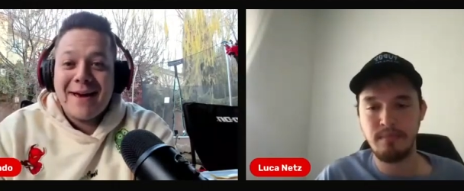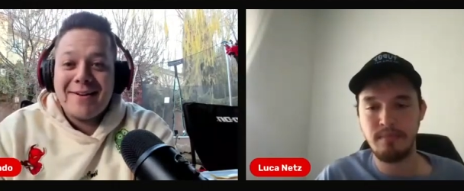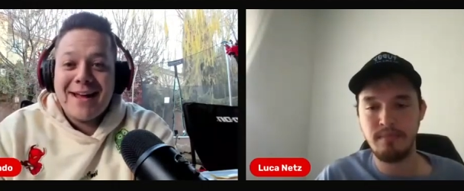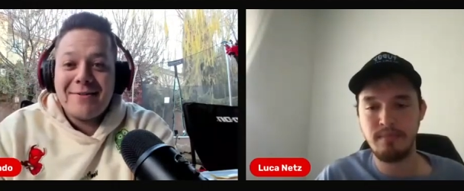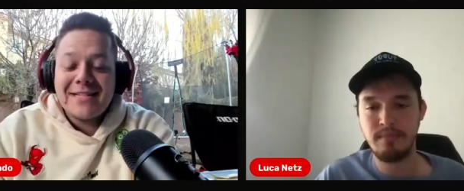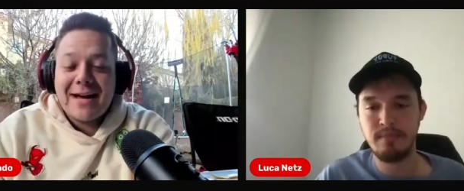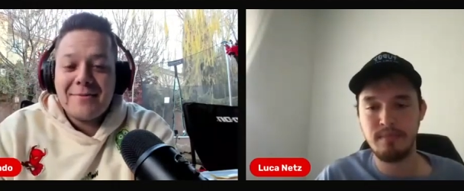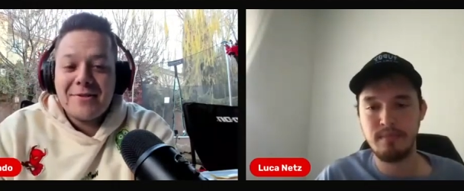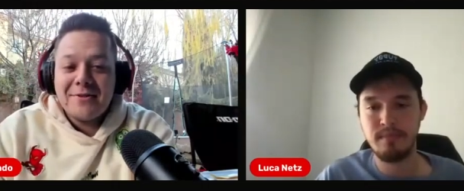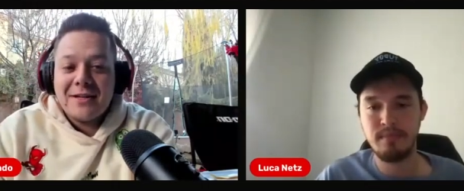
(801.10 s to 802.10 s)
Speaker 1: better. That was
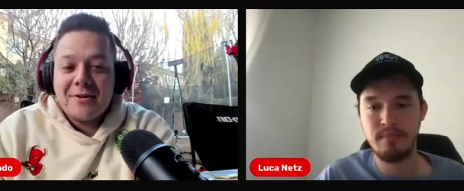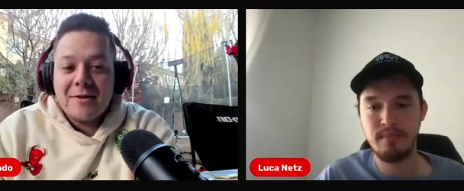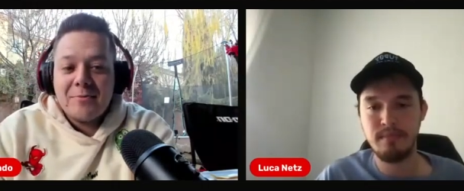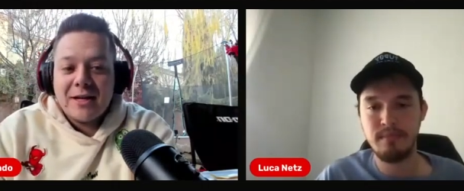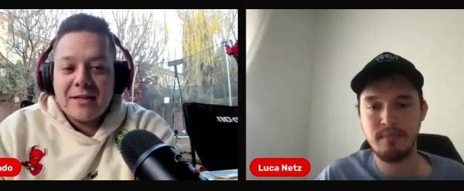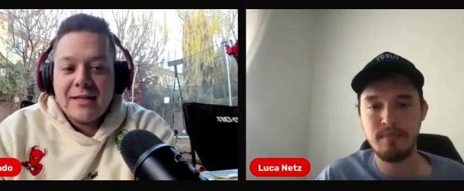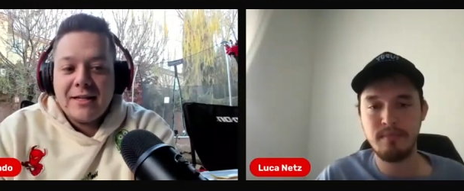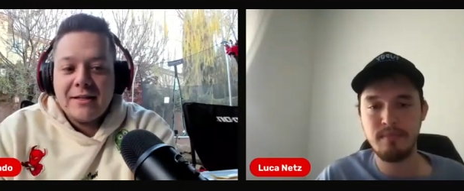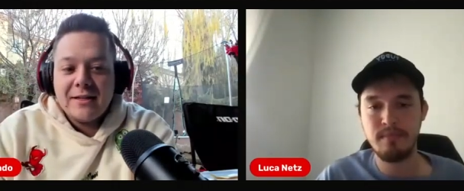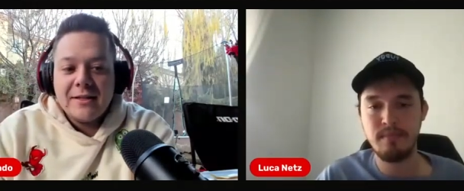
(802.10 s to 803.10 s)
absolutely incredible. And I
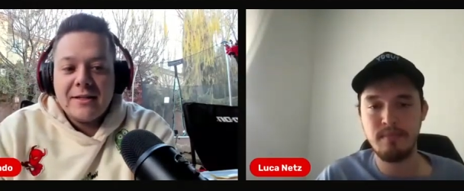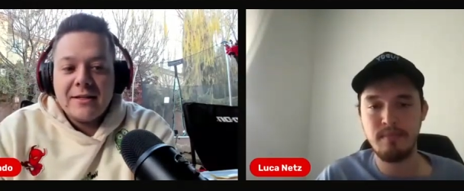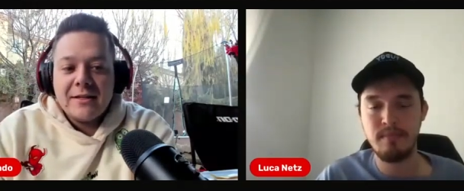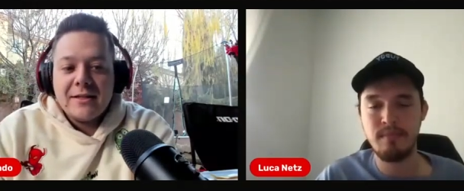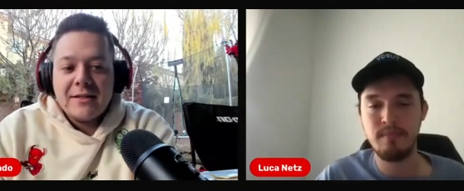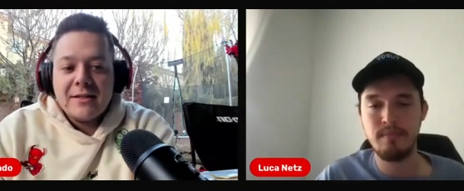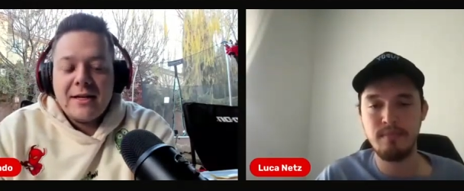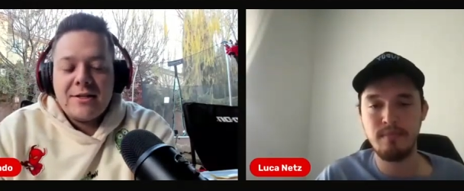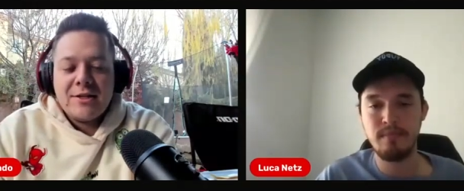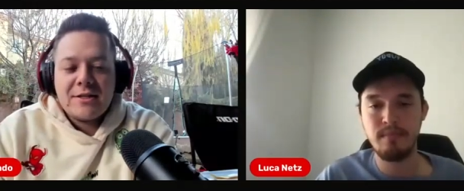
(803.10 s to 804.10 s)
think
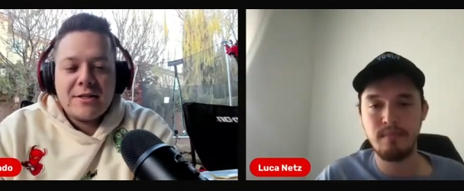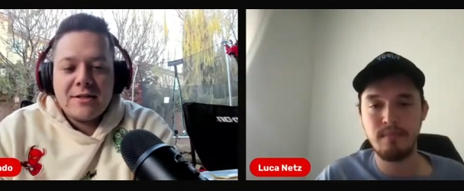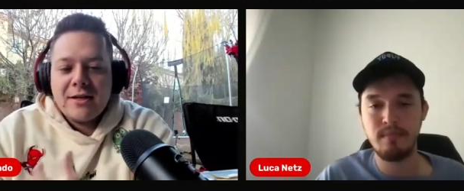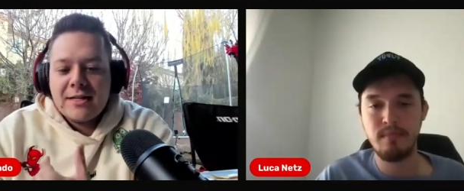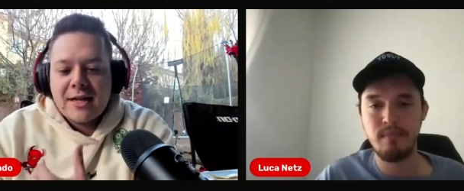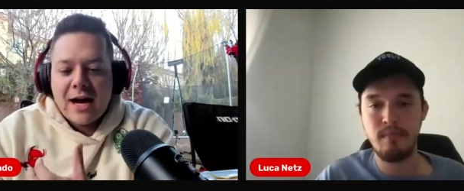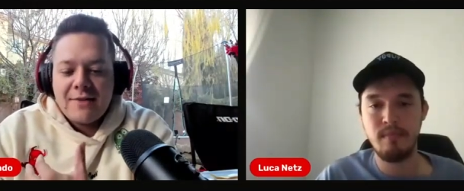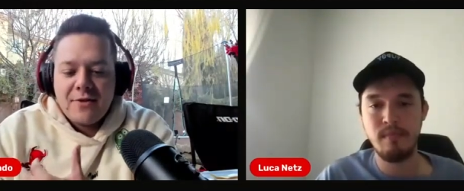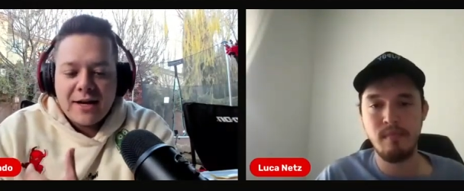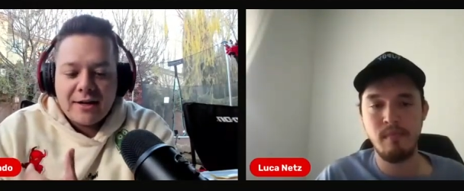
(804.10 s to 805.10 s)
it just, it's
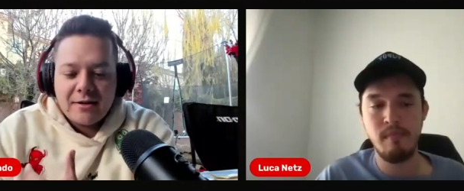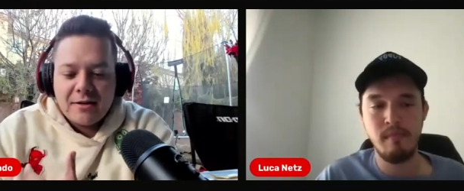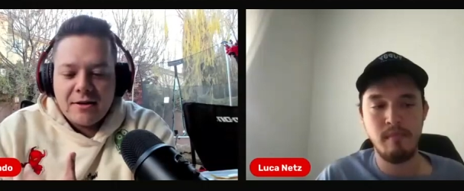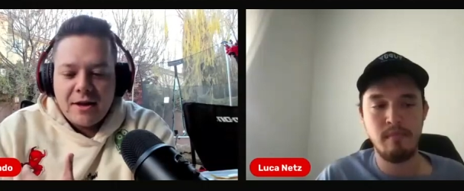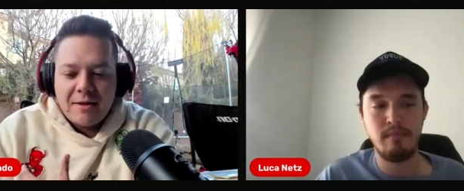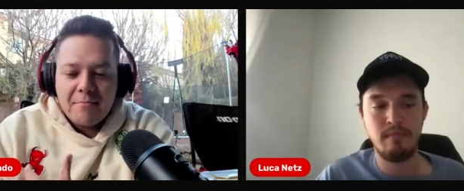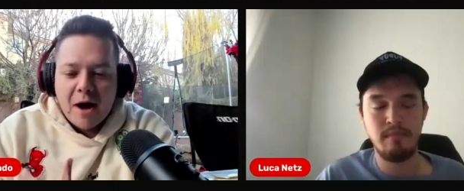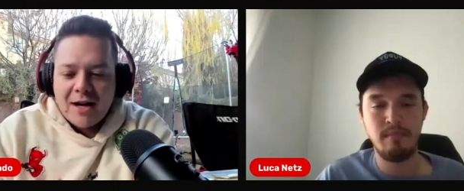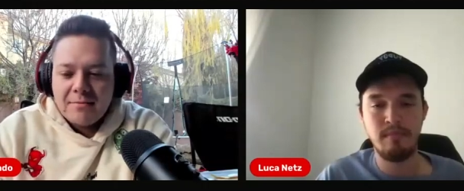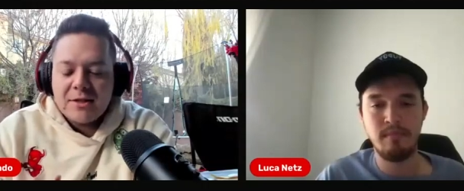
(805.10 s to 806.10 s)
kind of like the
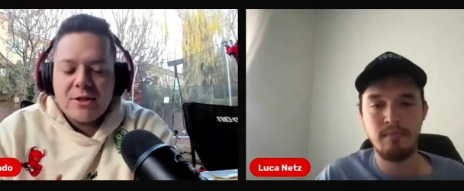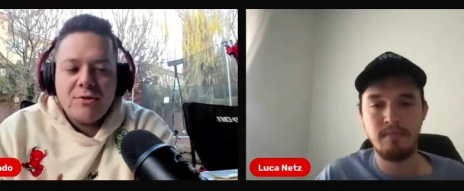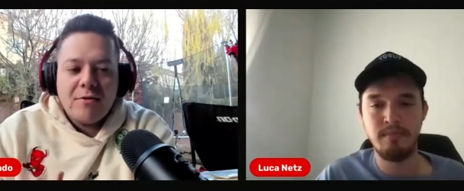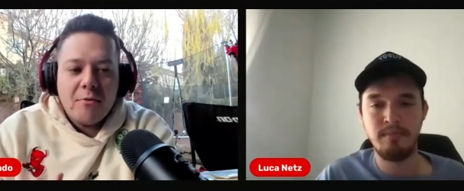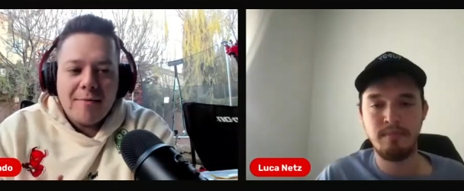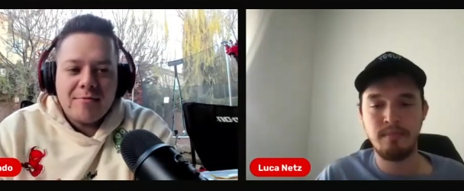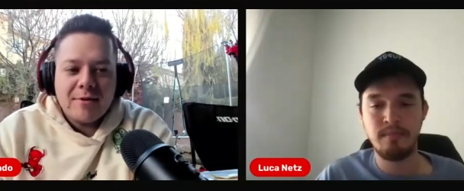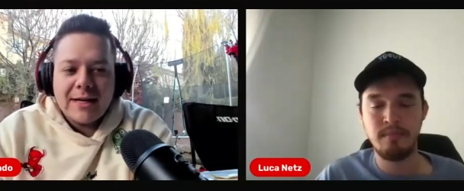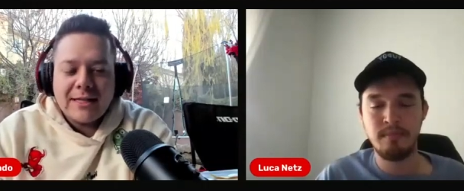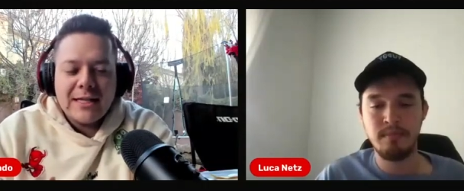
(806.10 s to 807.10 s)
embodiment too of
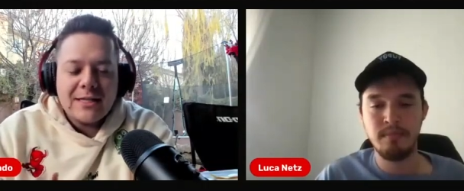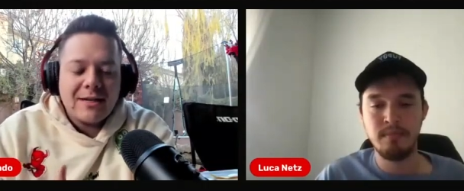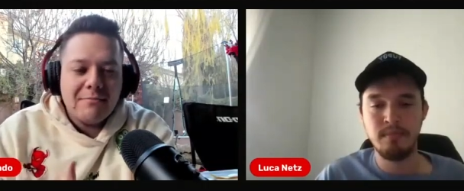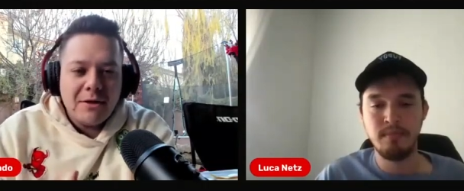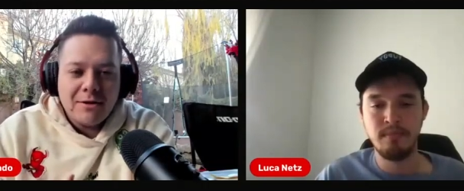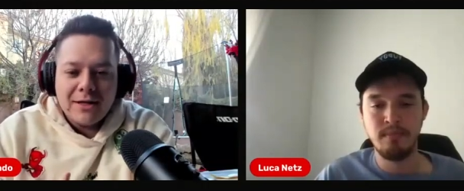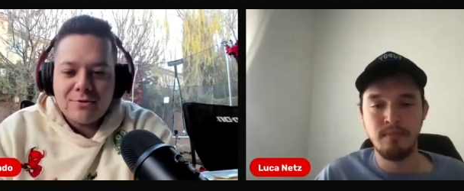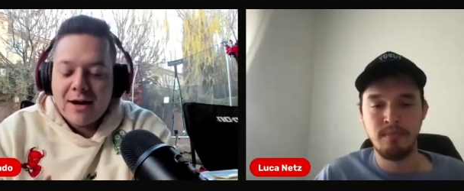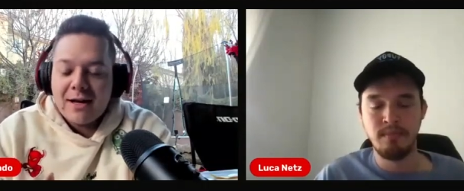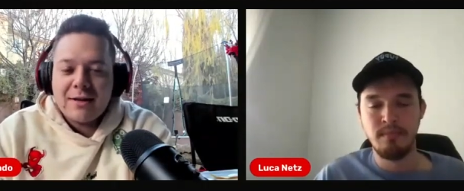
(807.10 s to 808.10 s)
Web3, like these
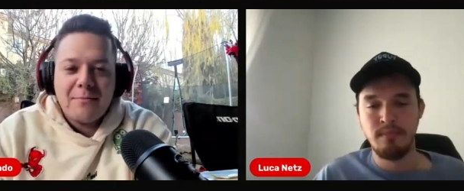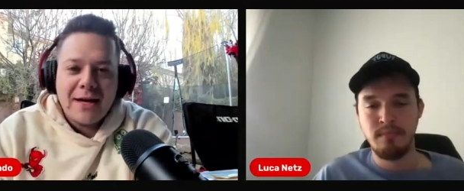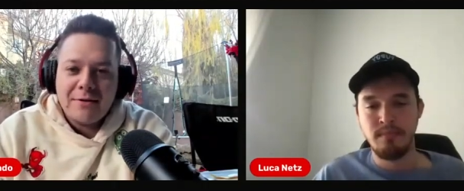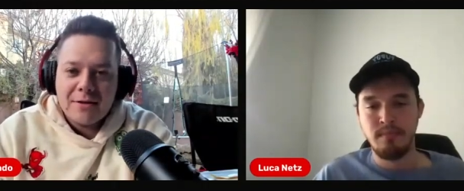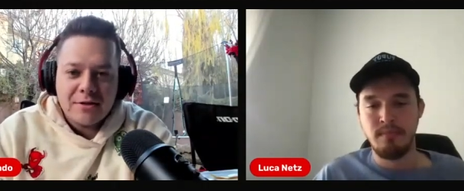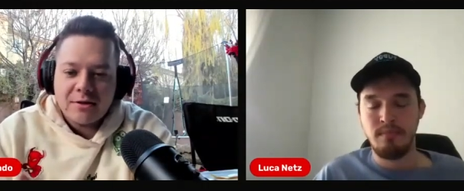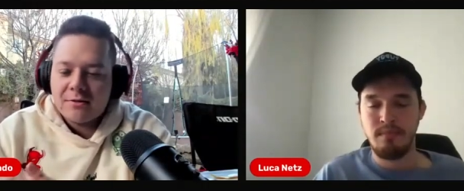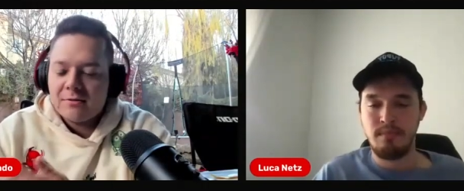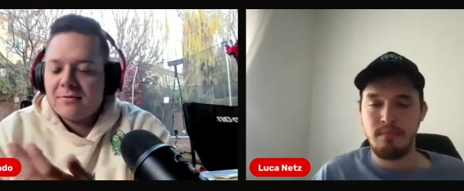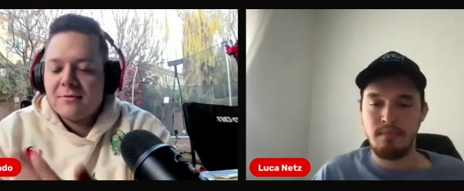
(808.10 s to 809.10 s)
communities, right? And the Penguins
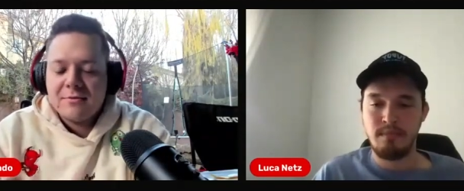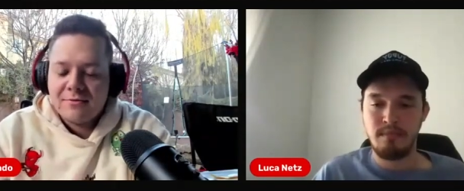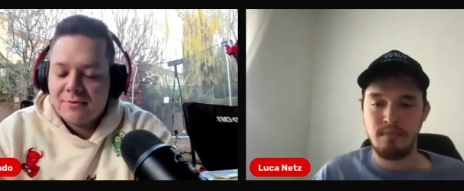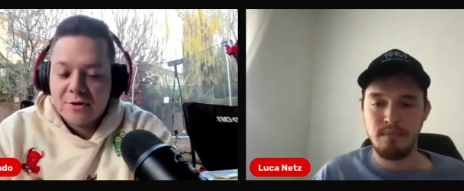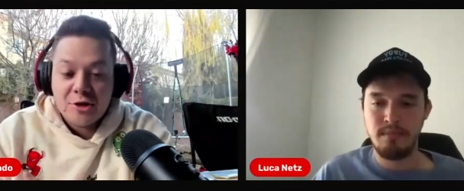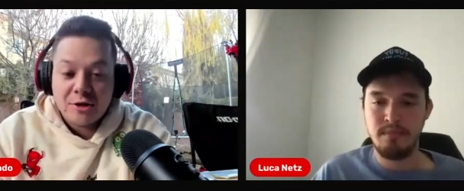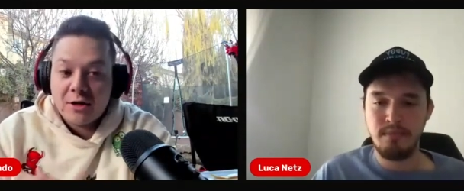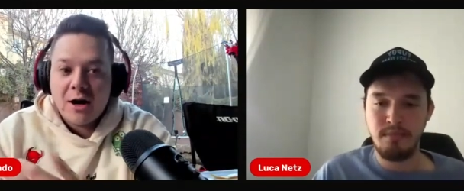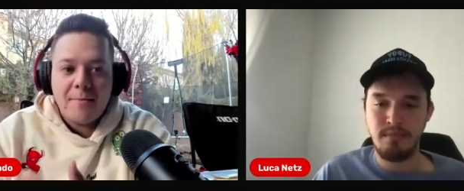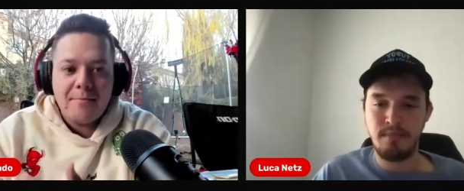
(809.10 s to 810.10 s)
are for
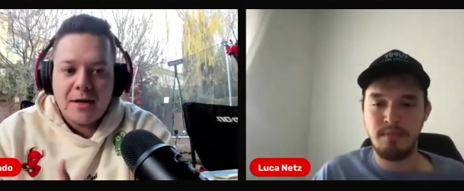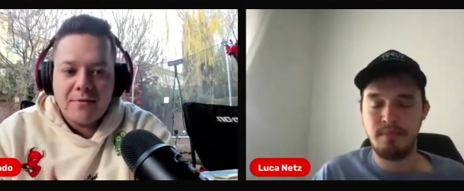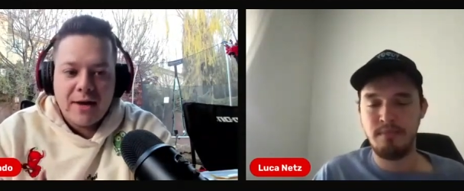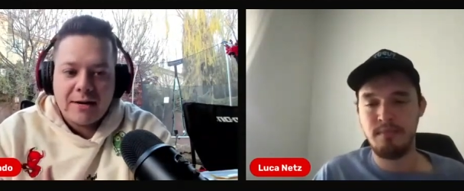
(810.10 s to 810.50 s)
sure up there of